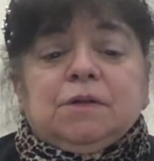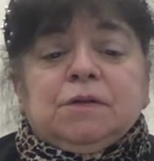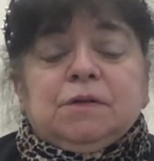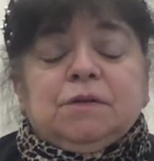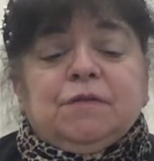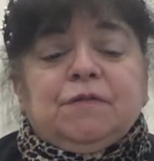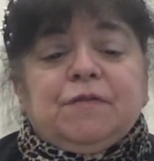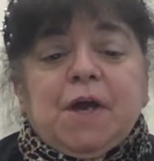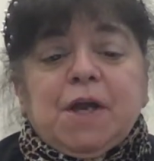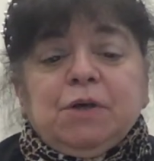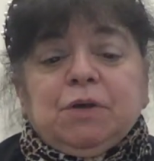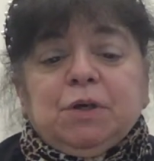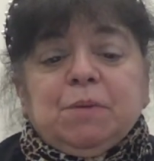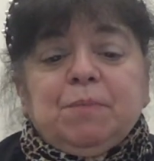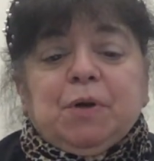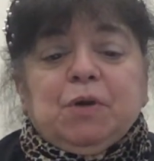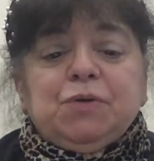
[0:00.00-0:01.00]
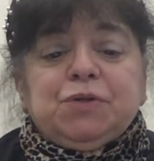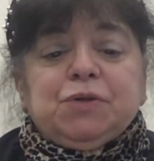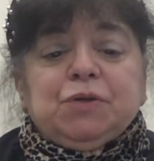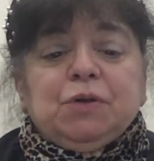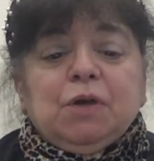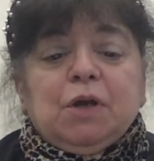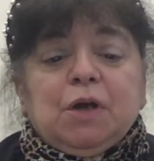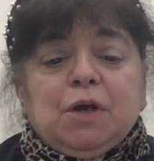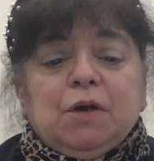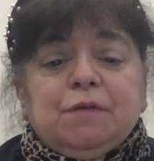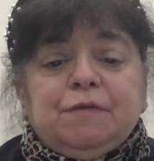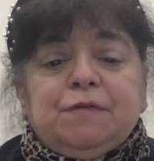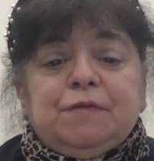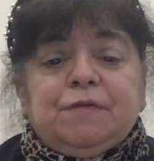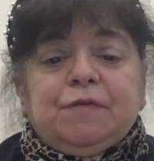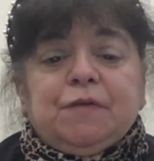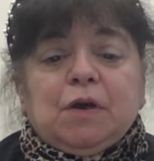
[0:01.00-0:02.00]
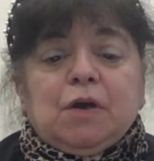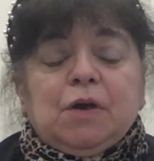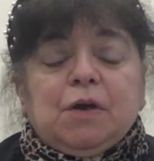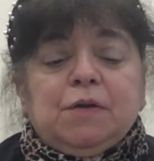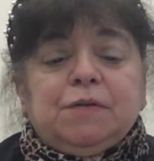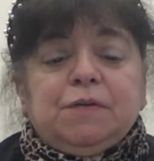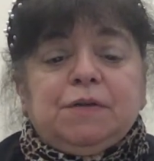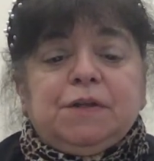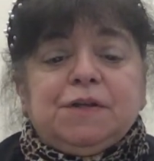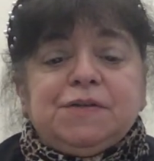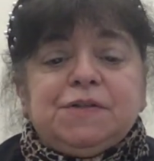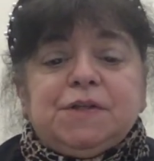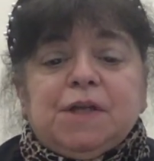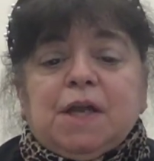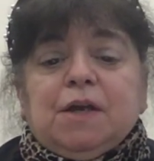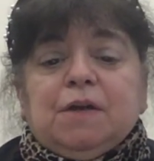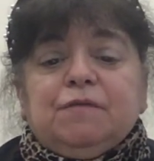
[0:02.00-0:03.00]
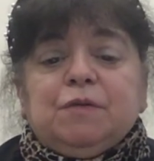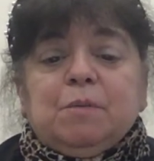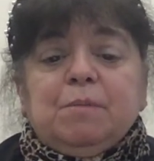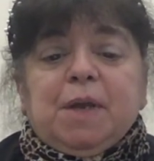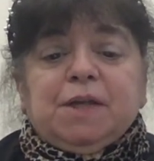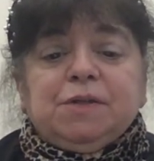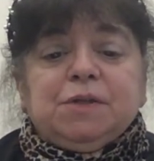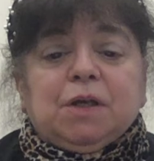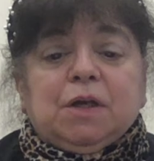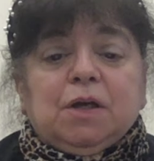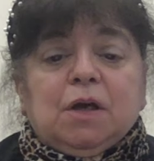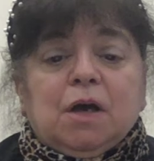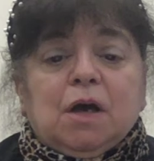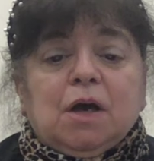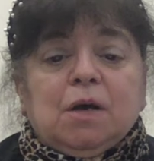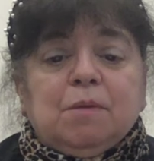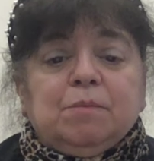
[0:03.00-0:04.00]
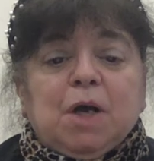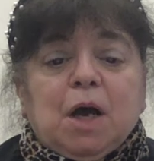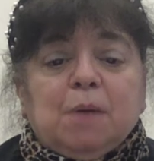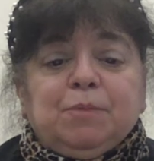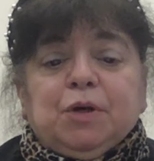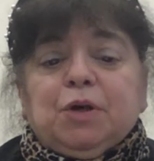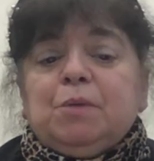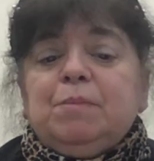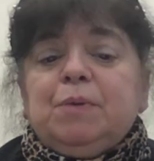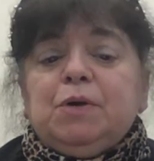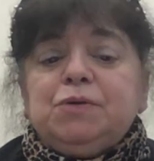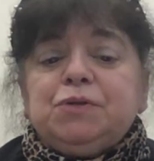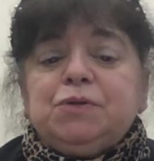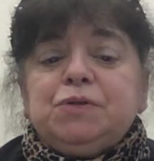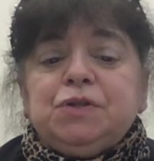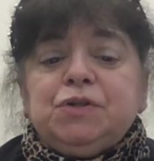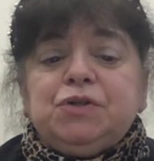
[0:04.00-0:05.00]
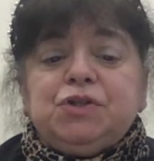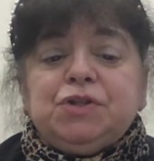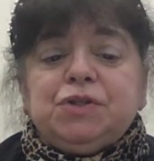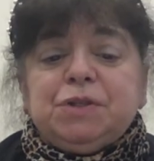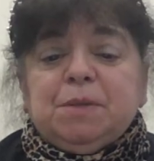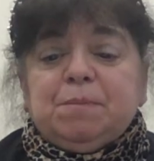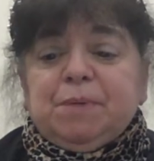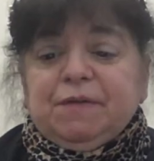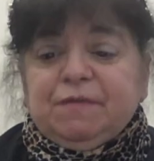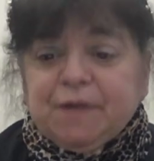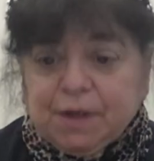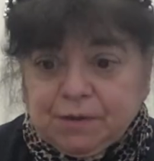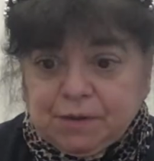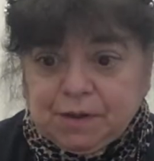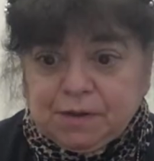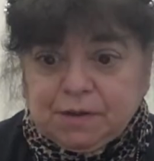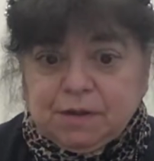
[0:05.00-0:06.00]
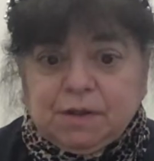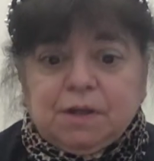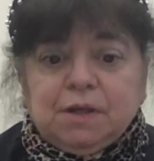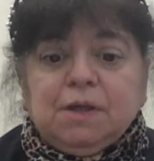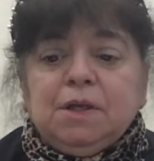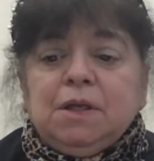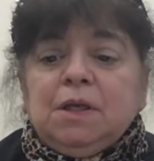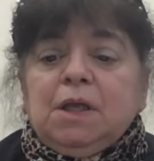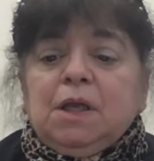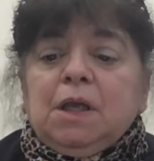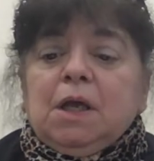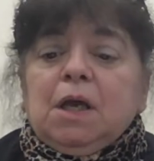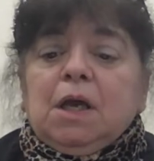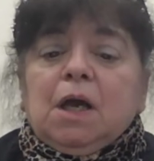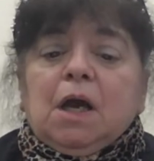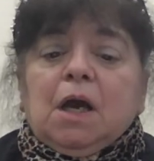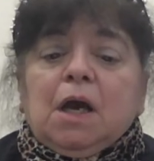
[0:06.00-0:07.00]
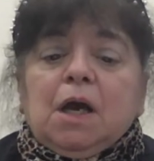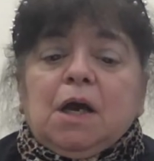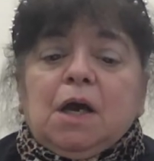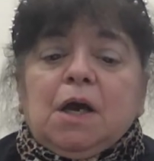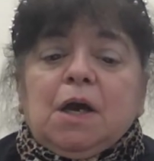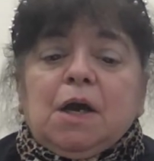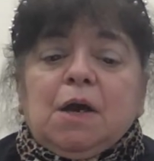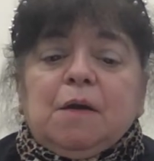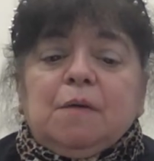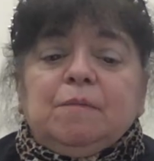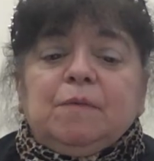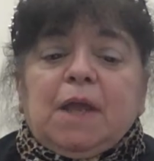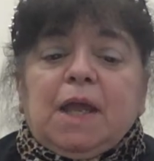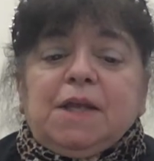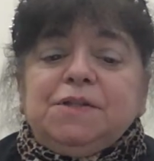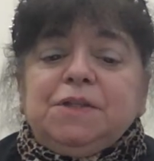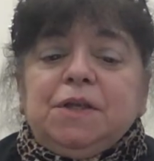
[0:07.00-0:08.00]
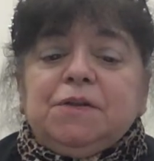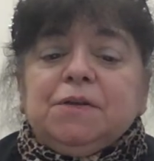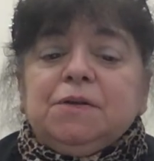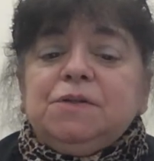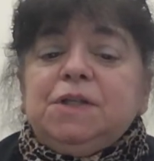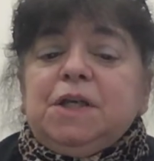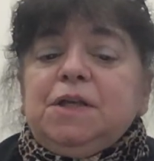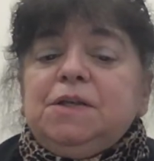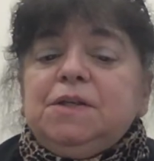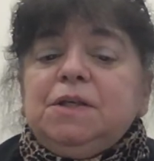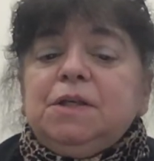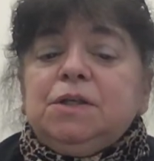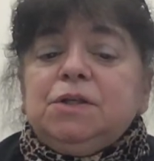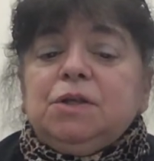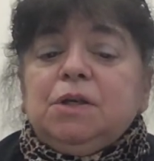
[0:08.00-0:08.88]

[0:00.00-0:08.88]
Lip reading: The final composer of the set of romantic opera composers is Giuseppe Verdi, 1813 to